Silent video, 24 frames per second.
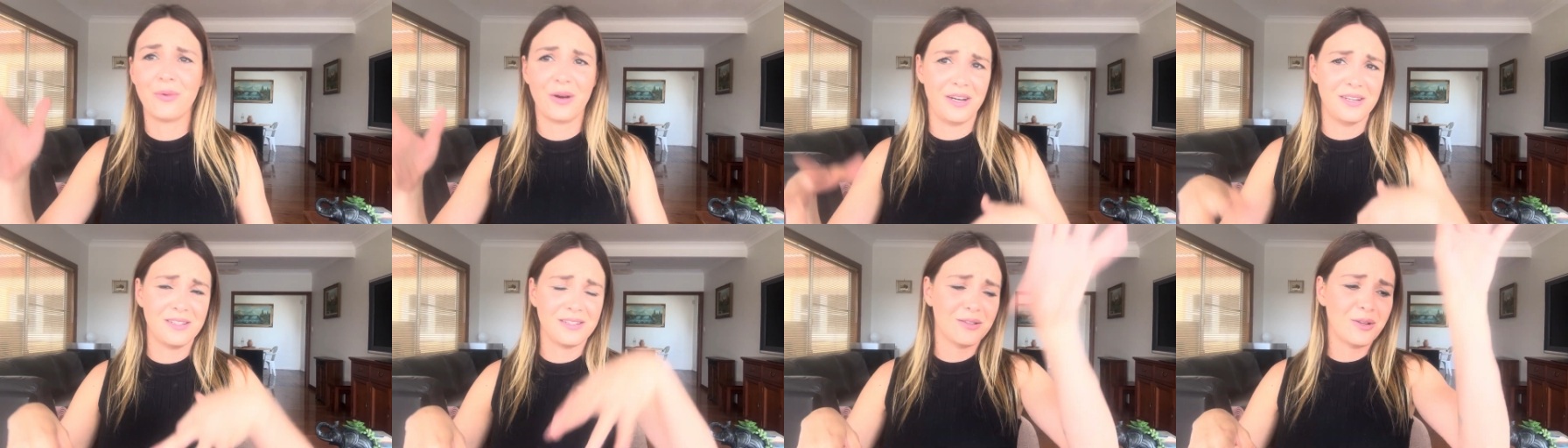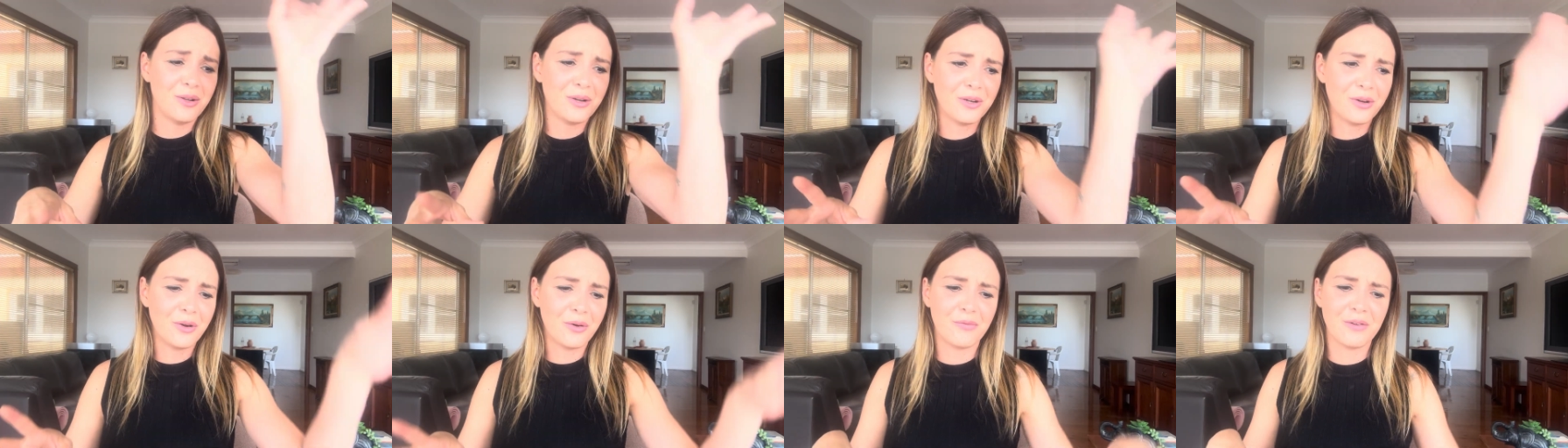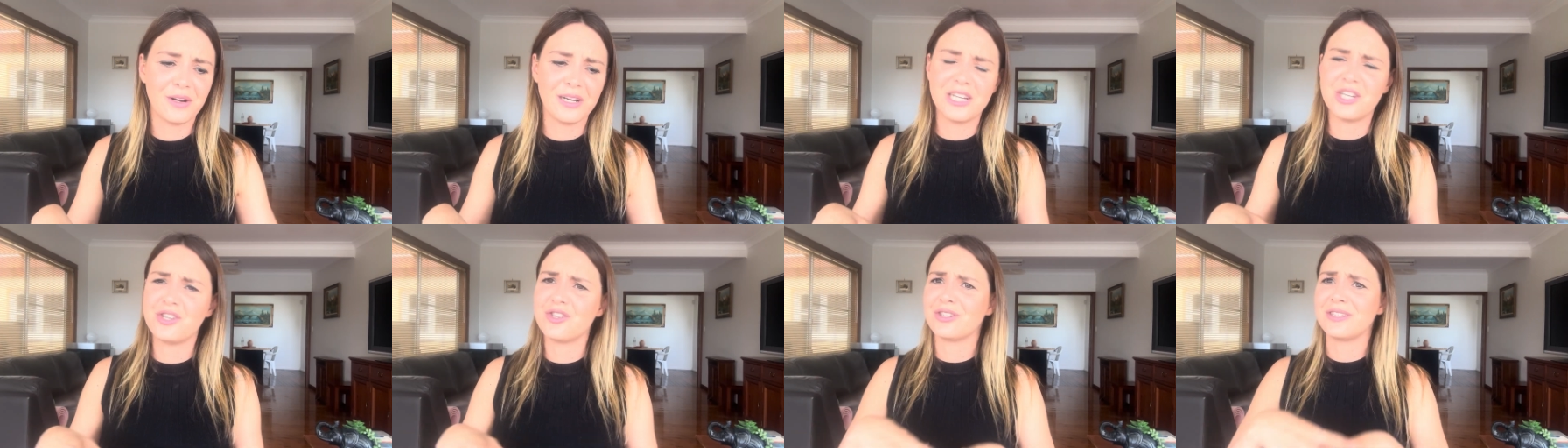He's not in a
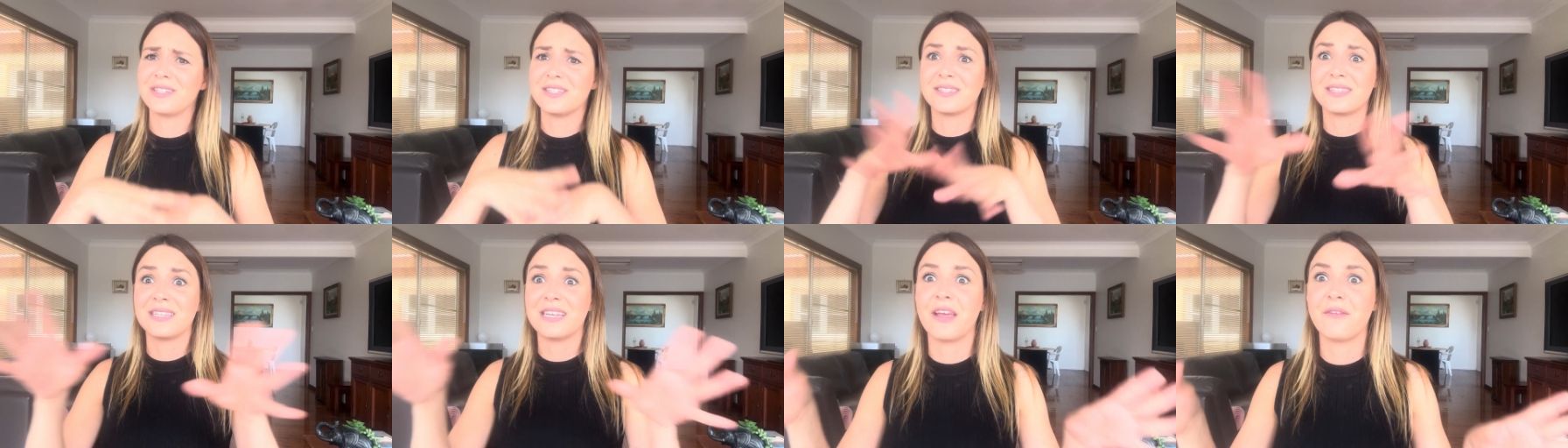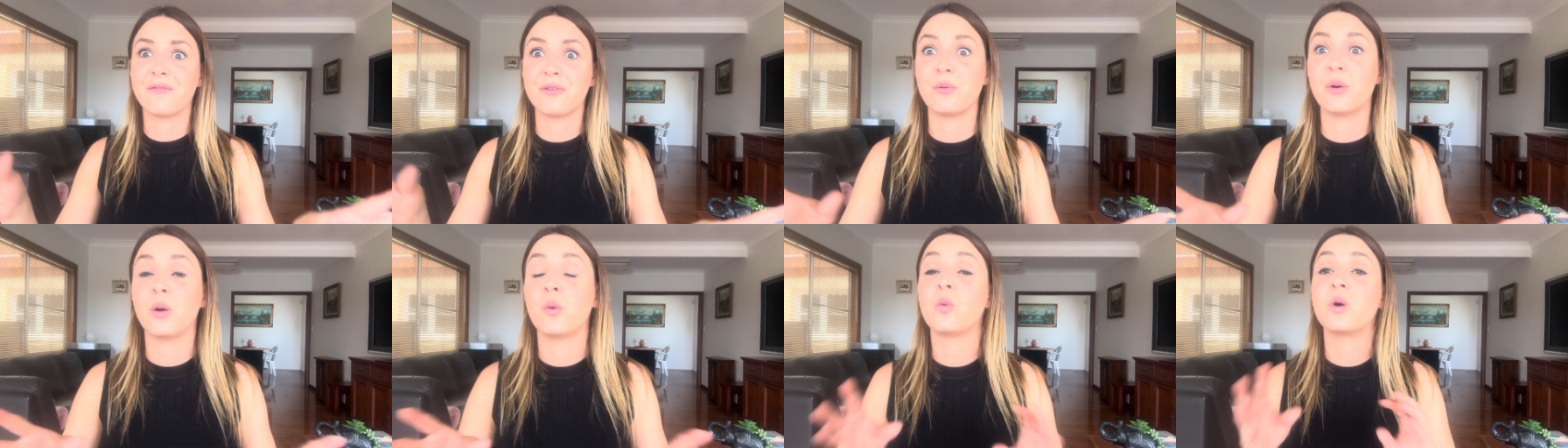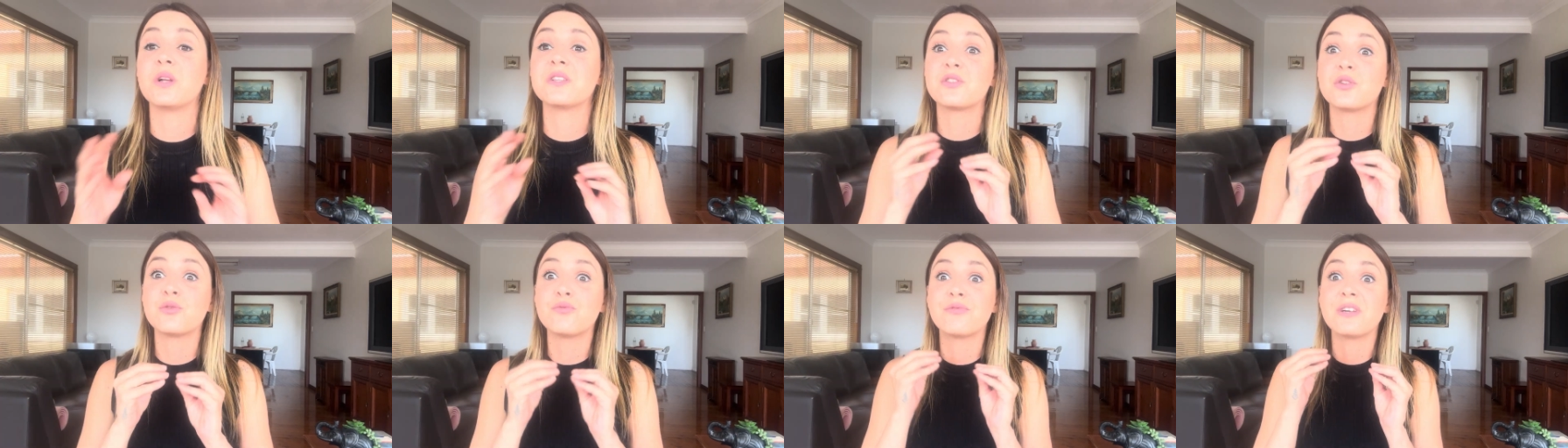religion. He's in everyone.
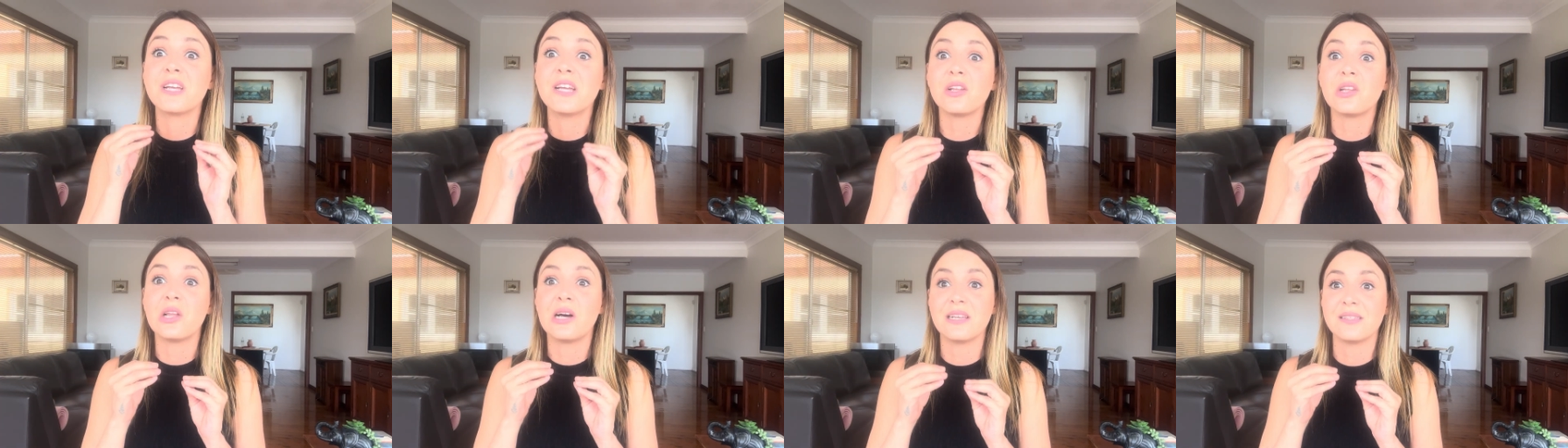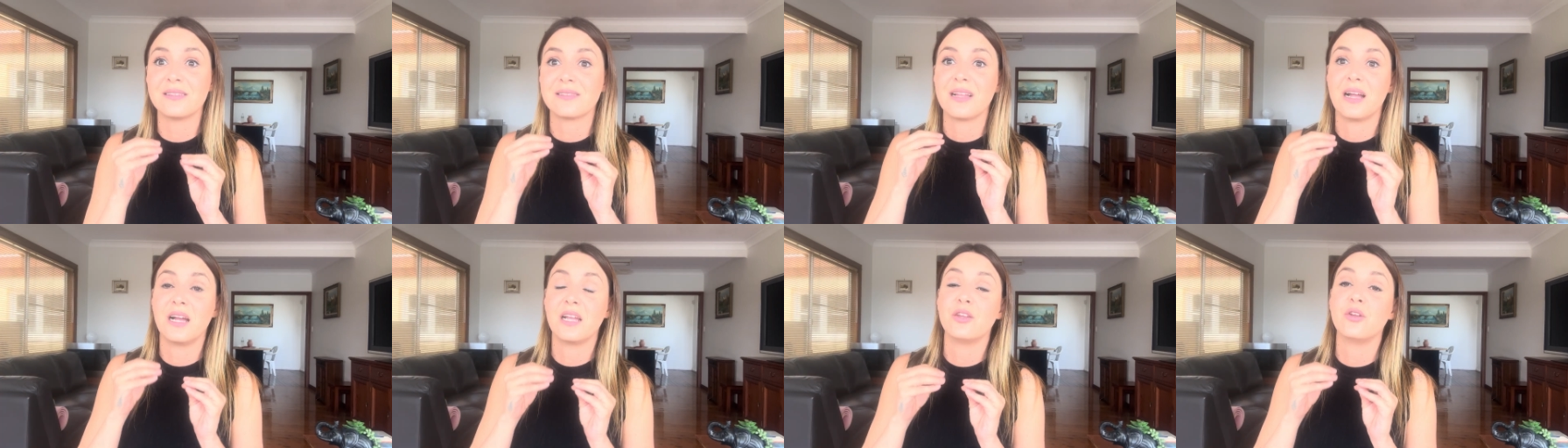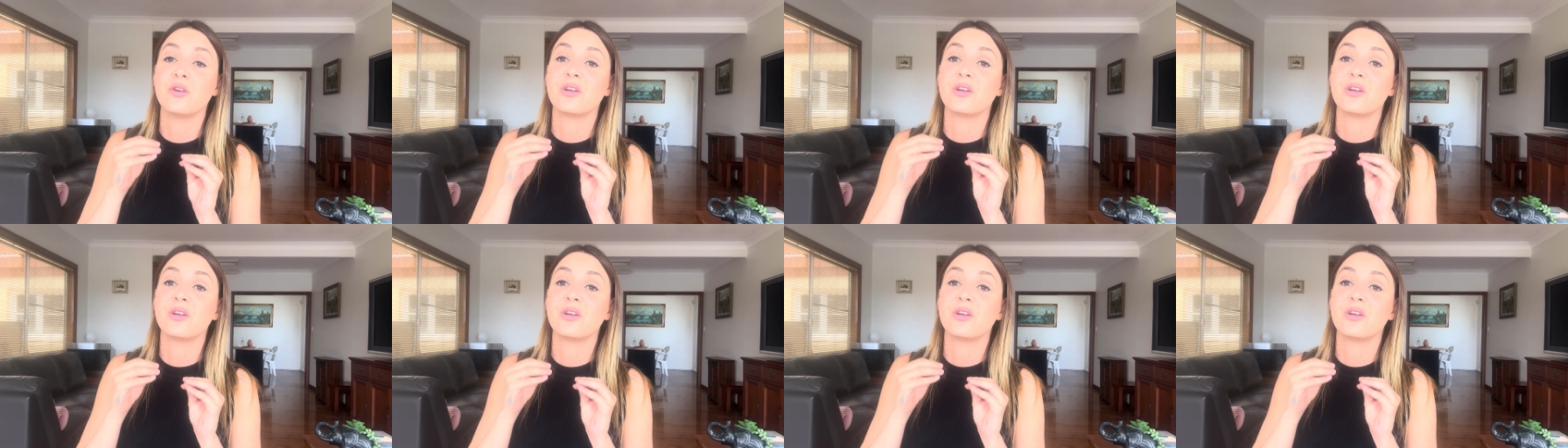Once you realize that,